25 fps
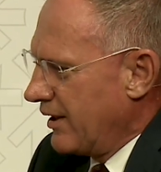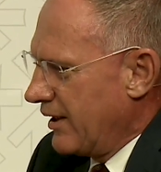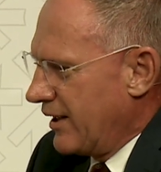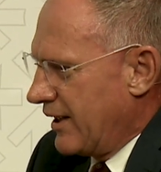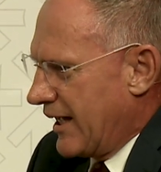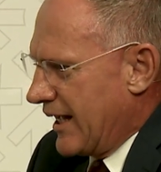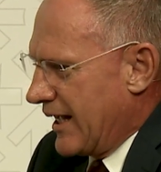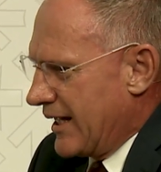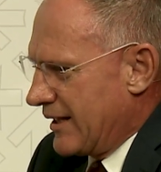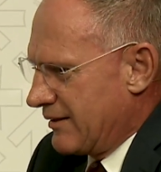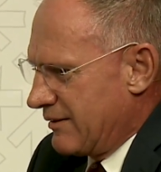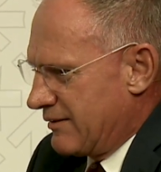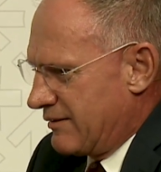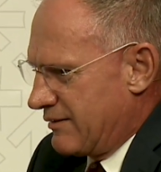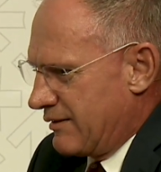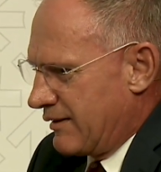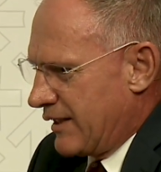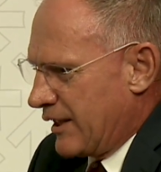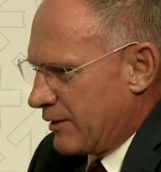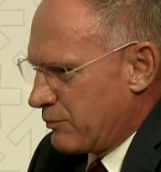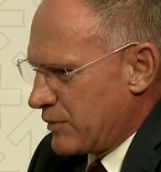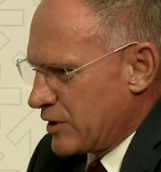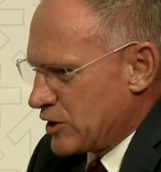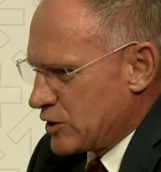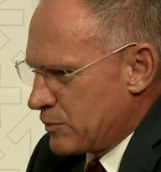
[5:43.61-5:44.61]
And
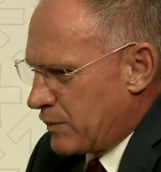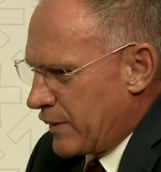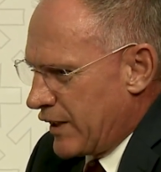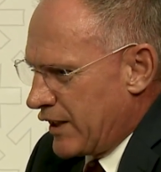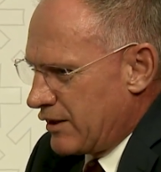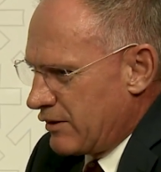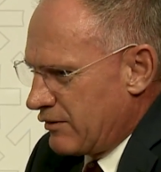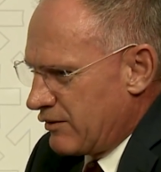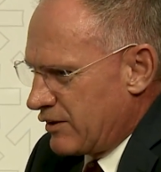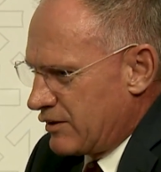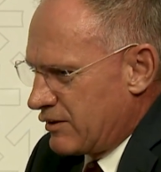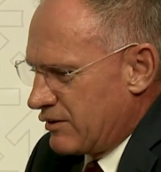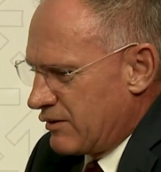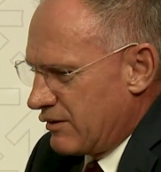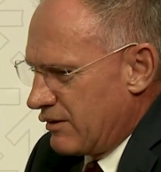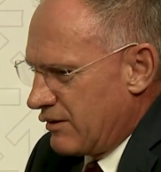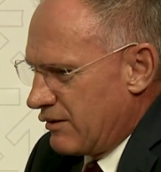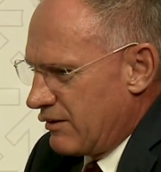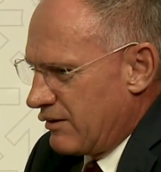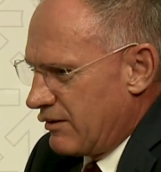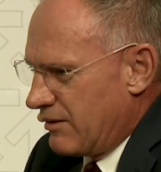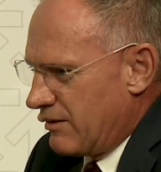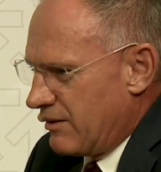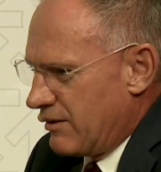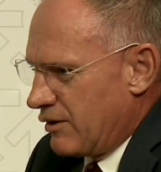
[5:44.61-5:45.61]
let me explain it,
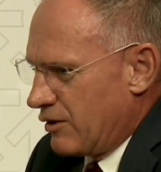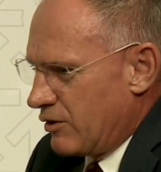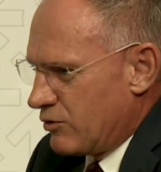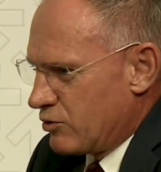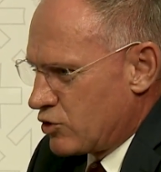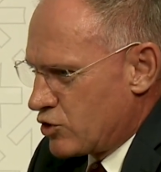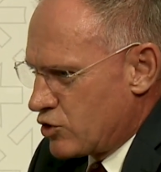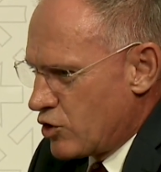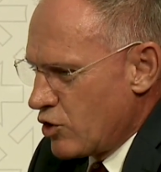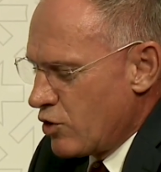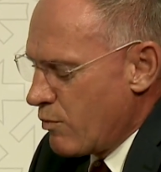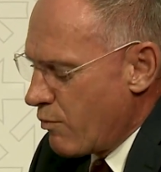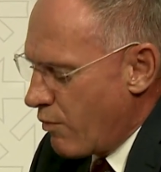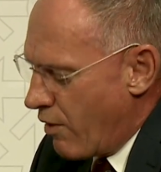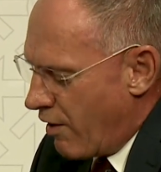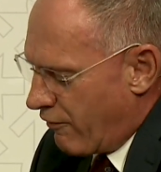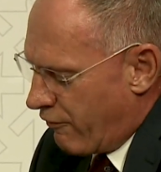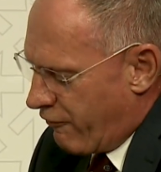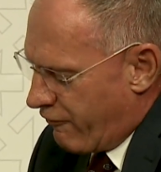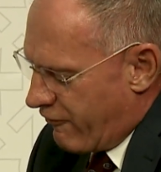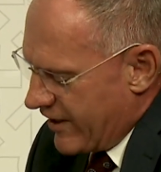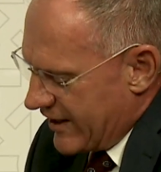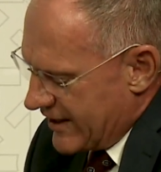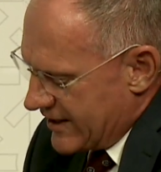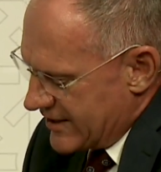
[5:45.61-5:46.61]
two more
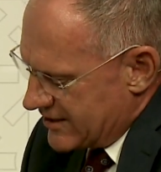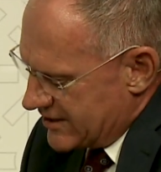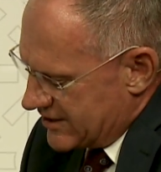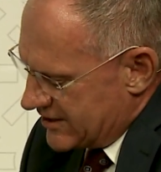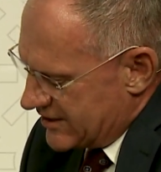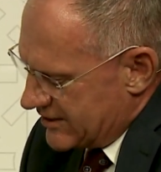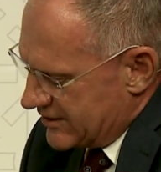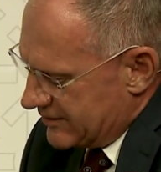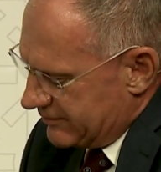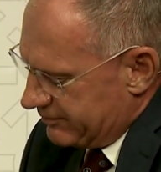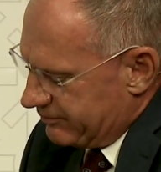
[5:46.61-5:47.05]
figures.